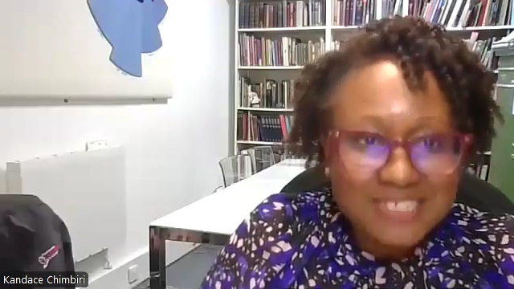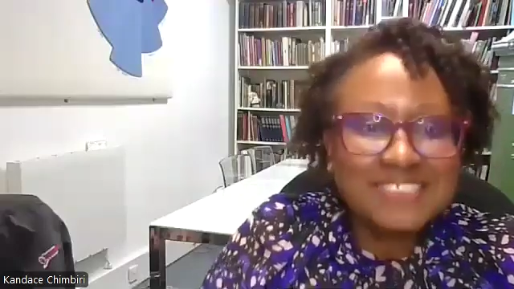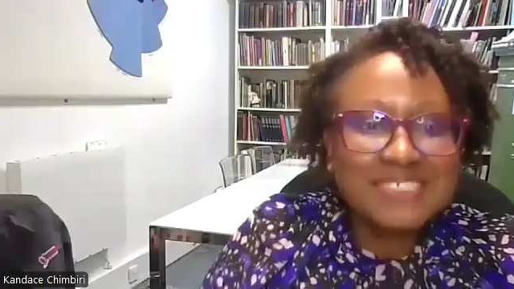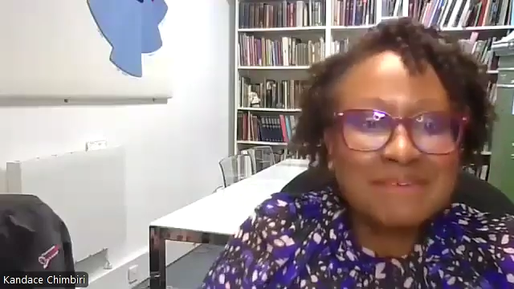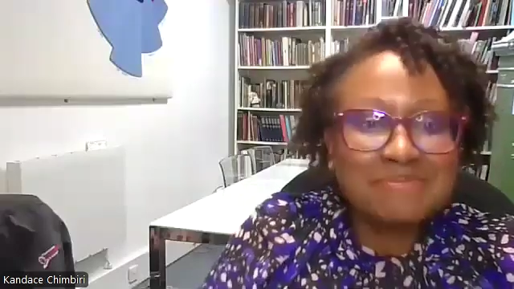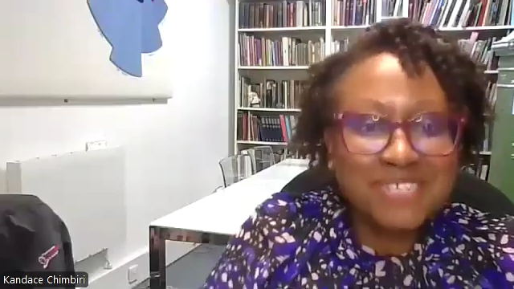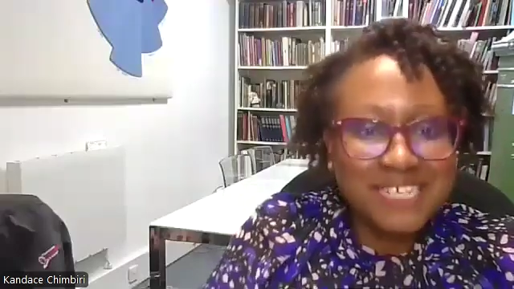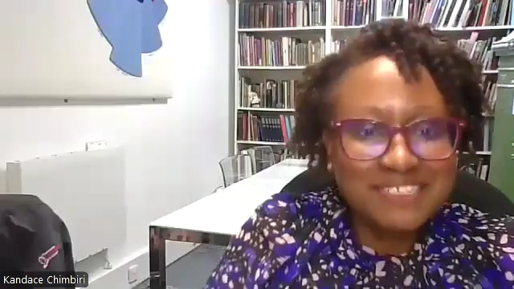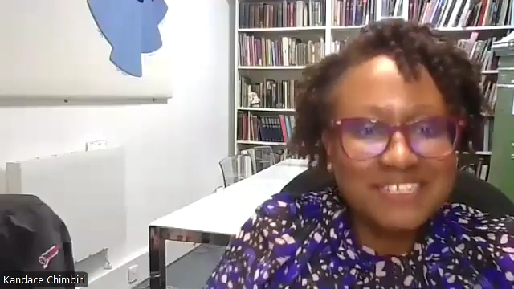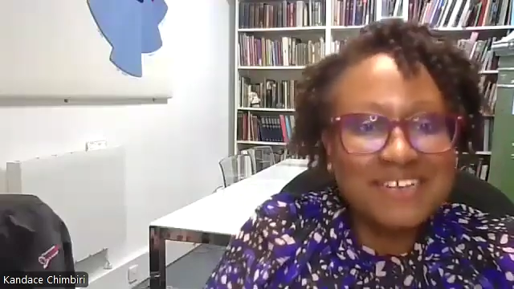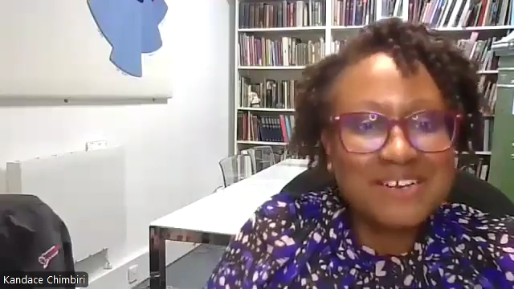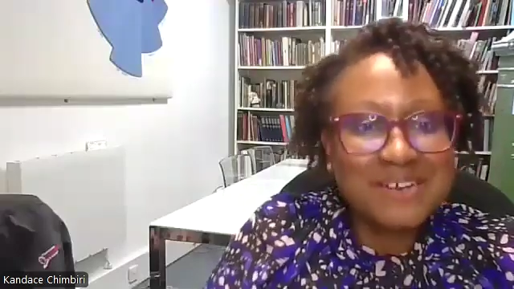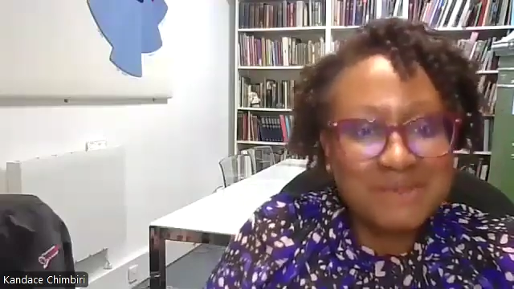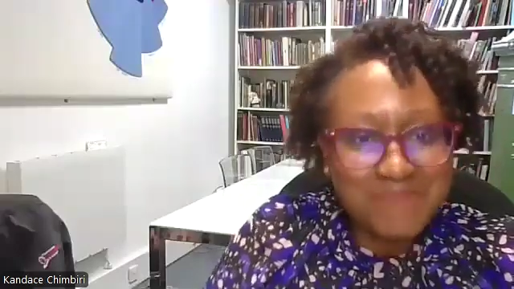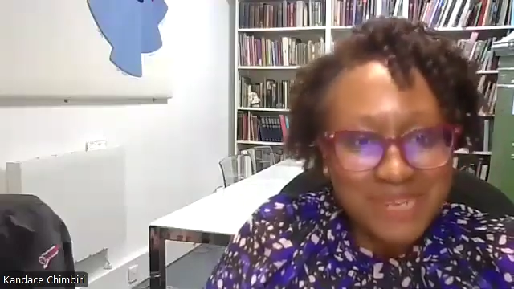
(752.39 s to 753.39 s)
subject to
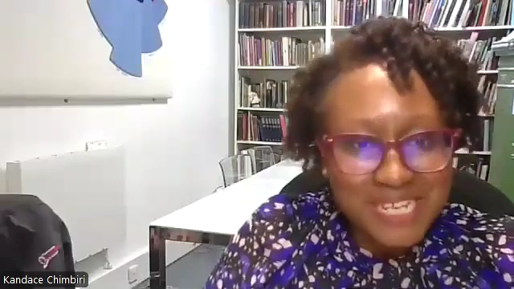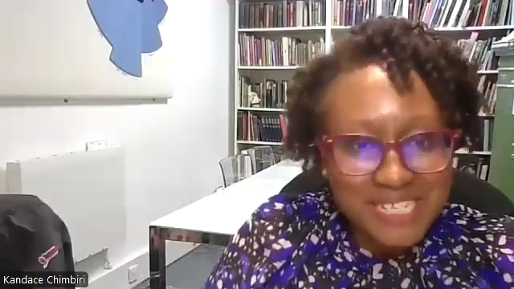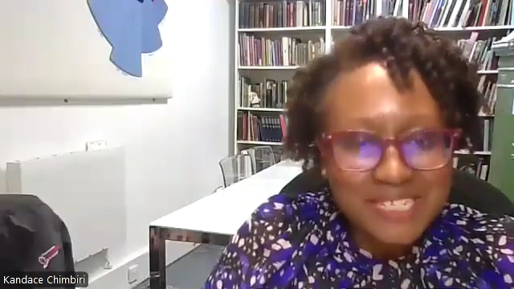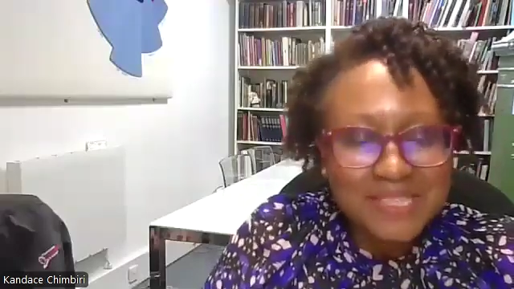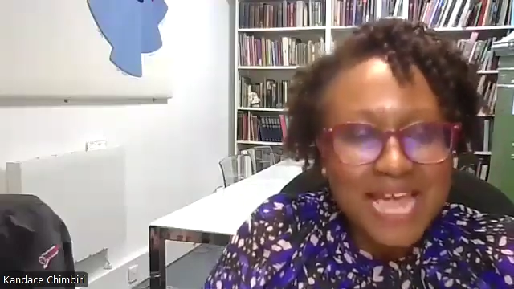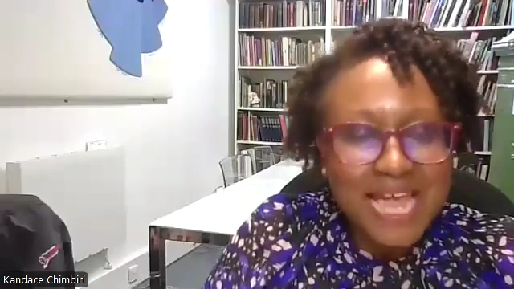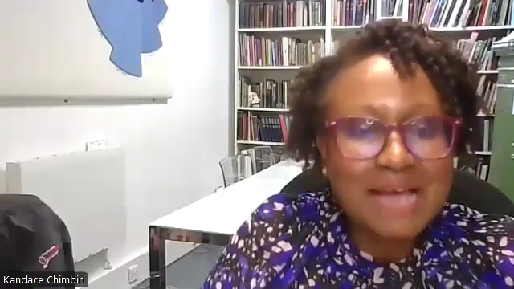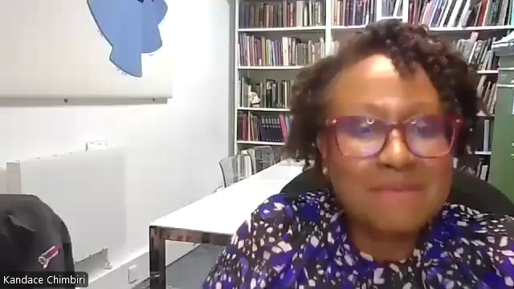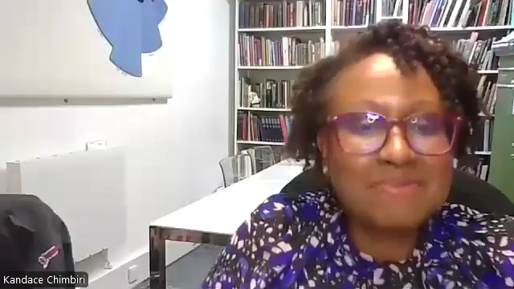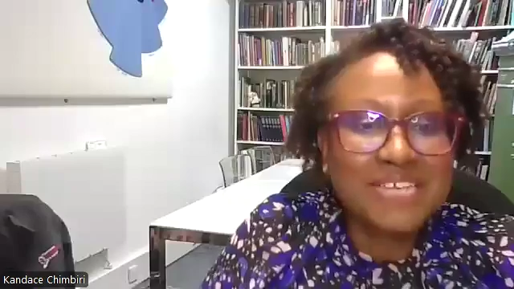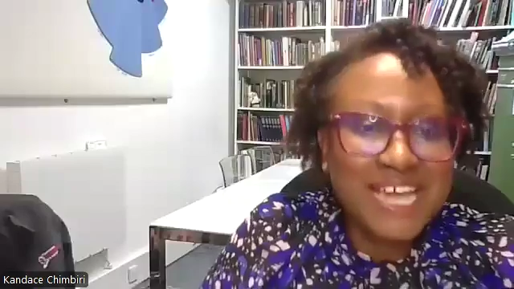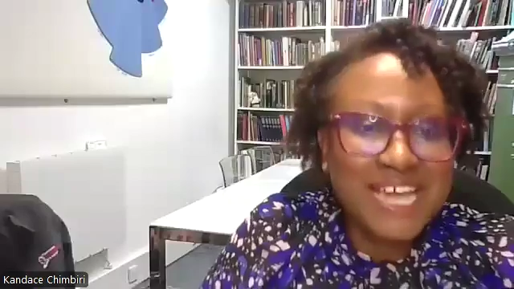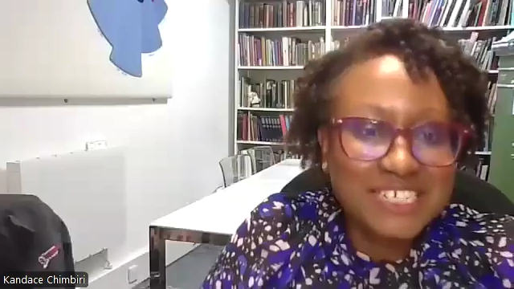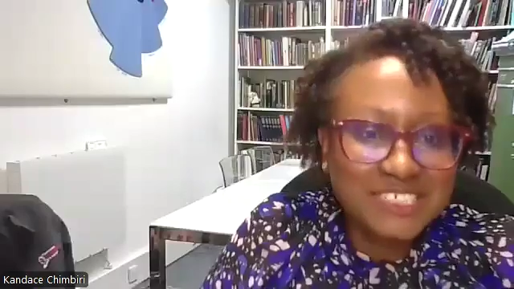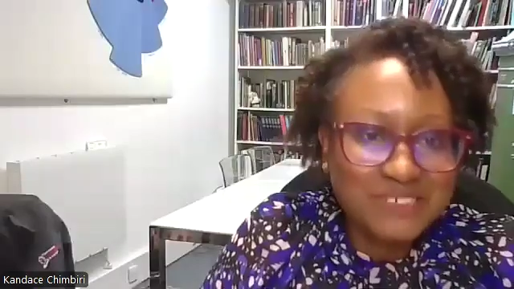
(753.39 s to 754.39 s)
her completing the
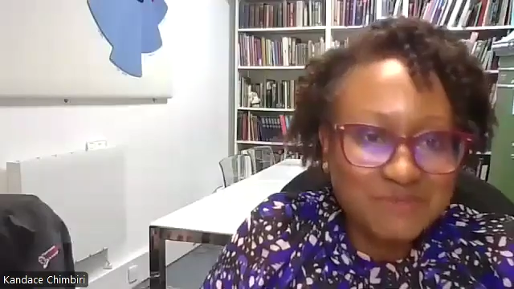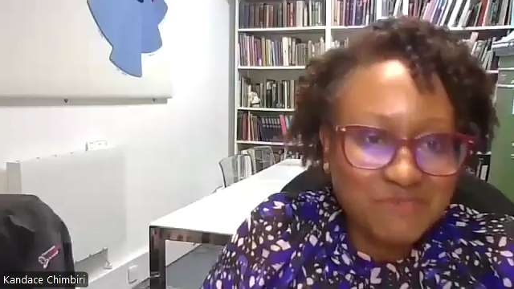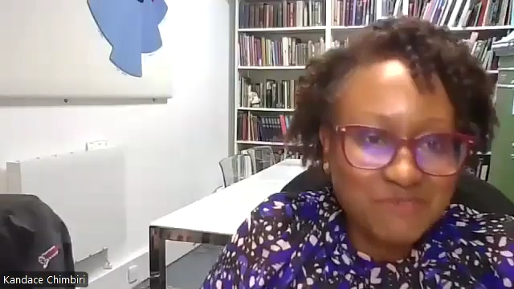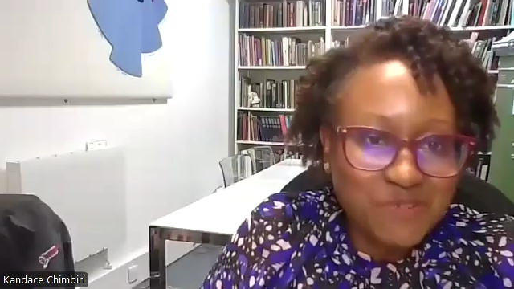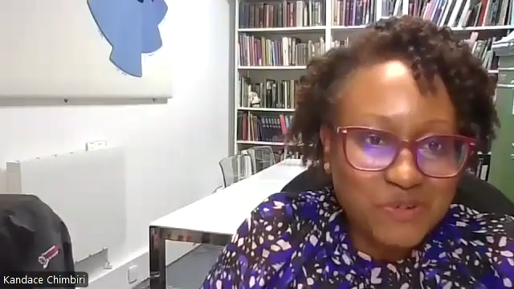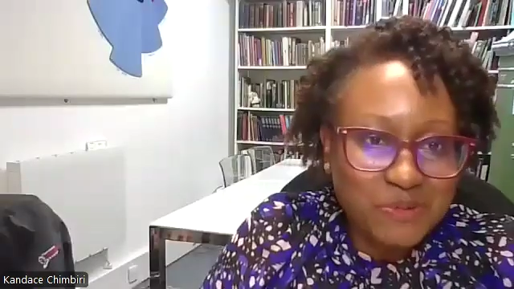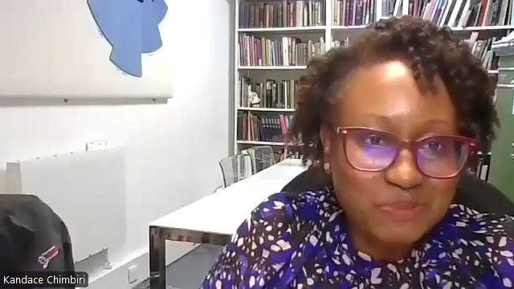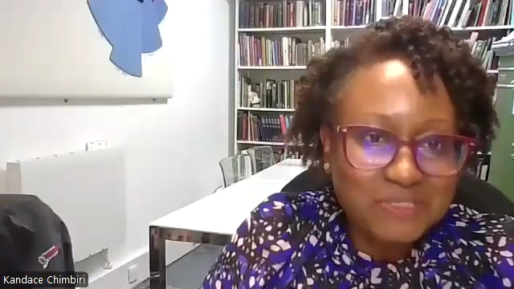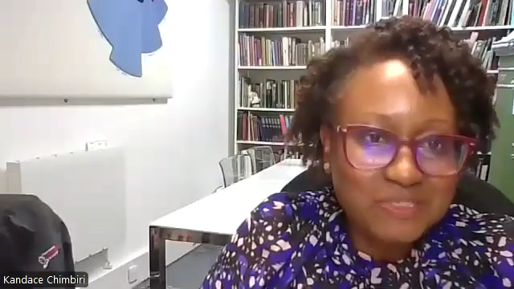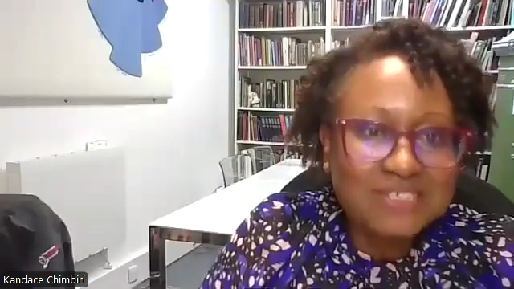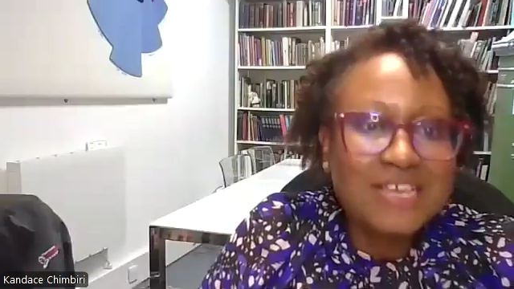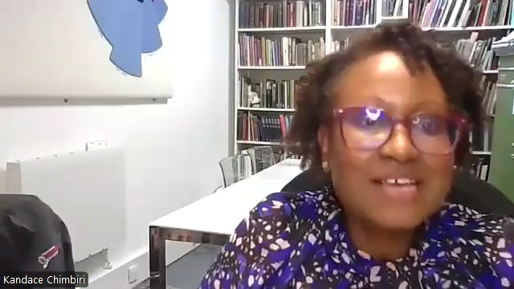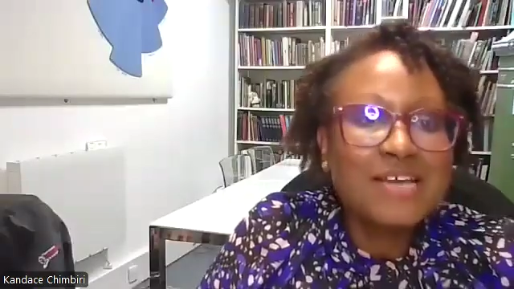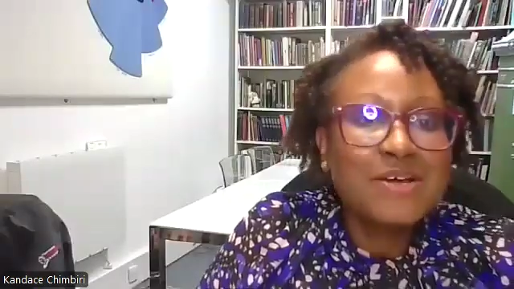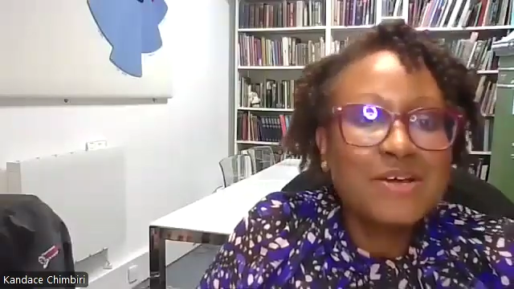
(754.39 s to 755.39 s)
application
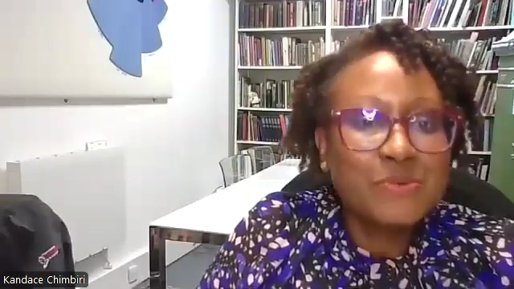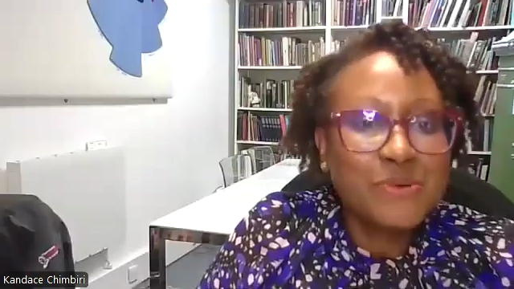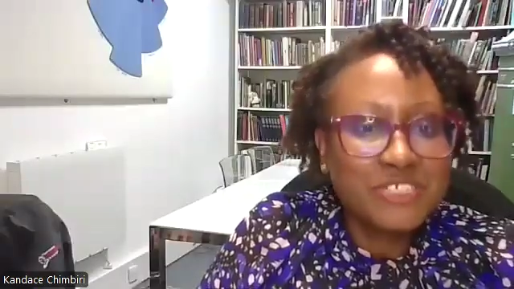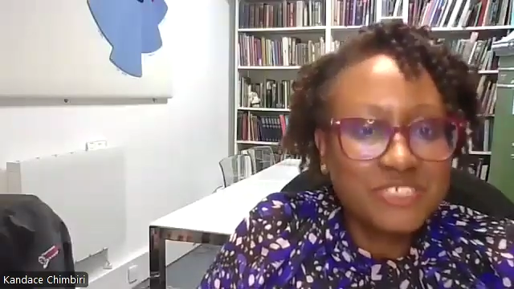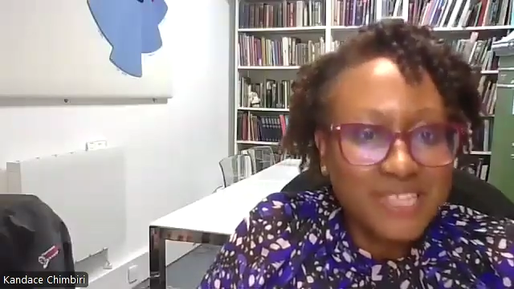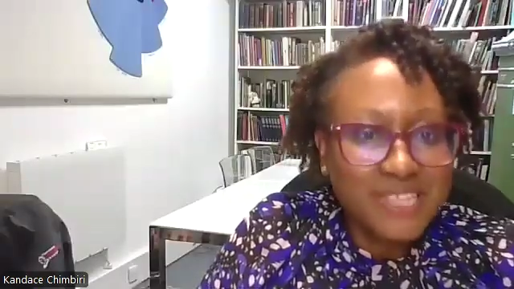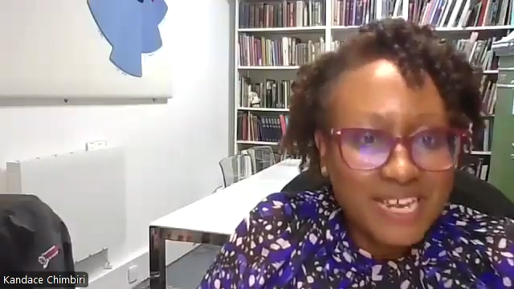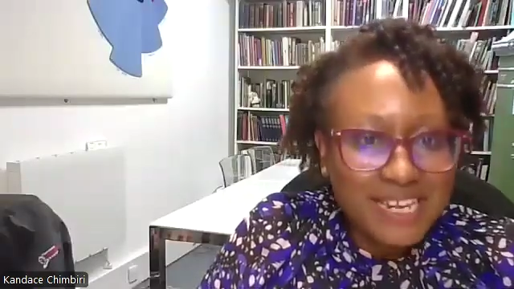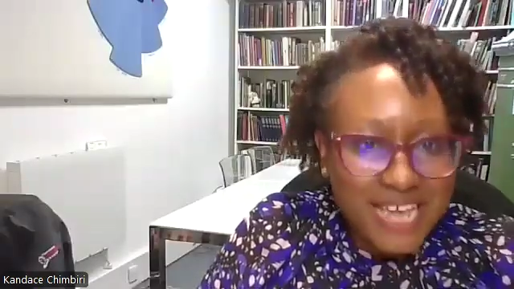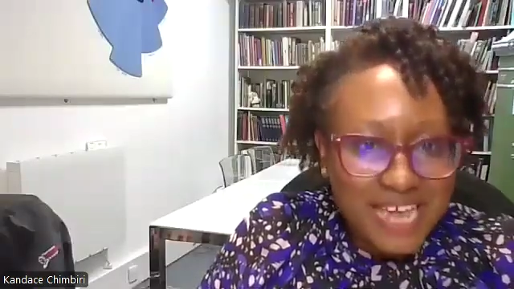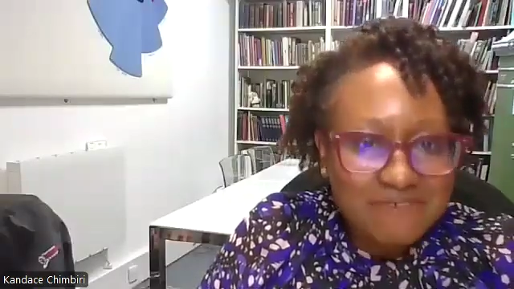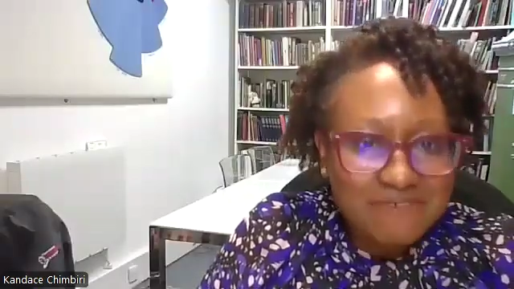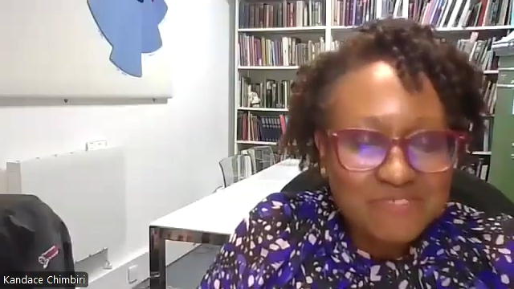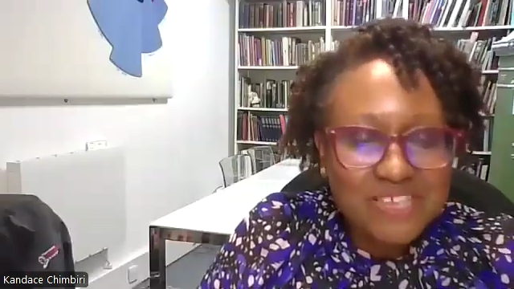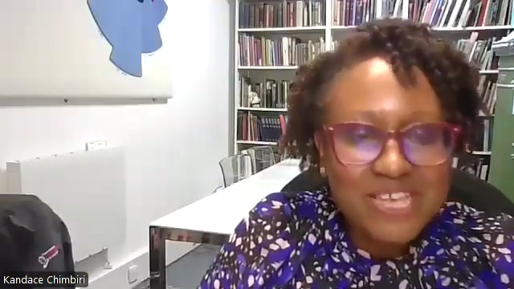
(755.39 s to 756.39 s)
forms, which she then
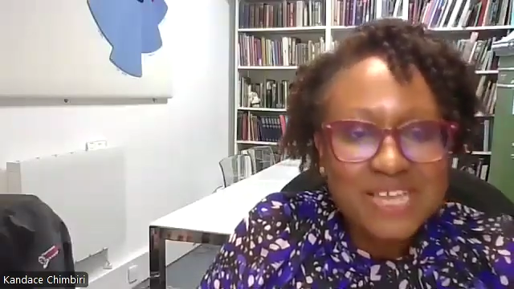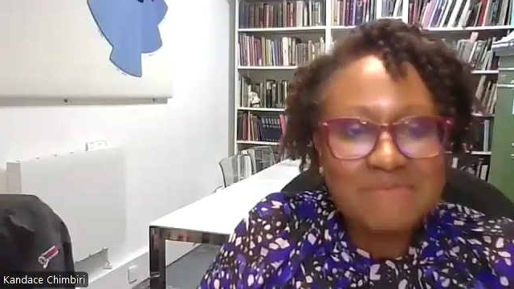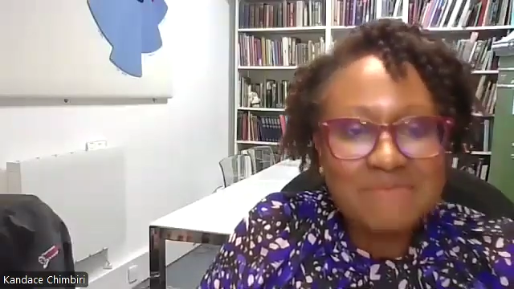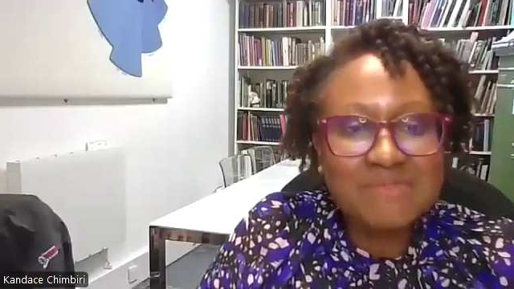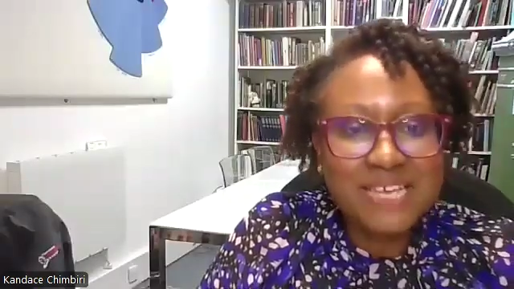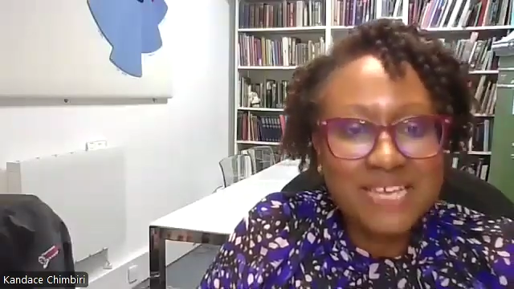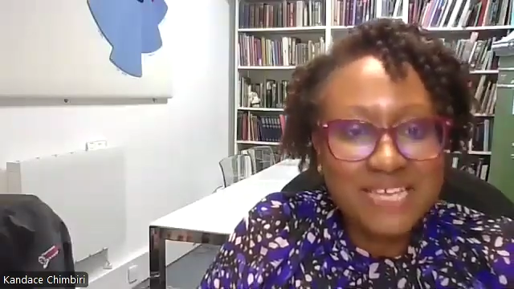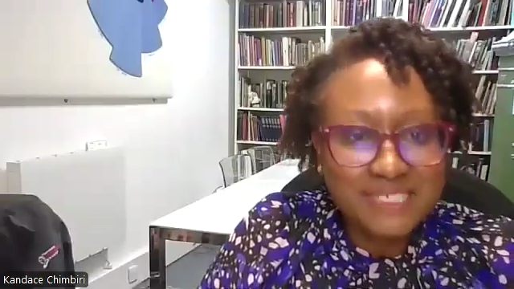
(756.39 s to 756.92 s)
gave to him.